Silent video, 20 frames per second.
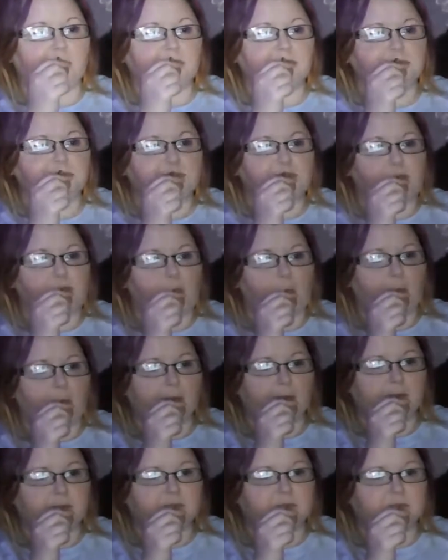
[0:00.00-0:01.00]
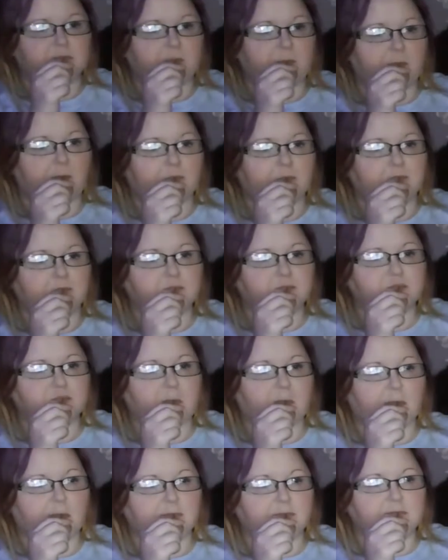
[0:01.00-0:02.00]
Passport holder? For
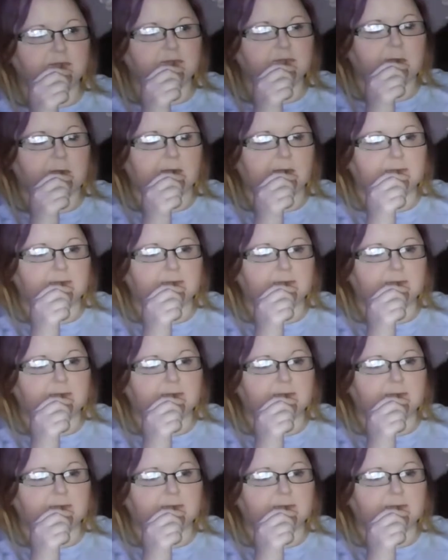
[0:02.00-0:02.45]
holding the passport?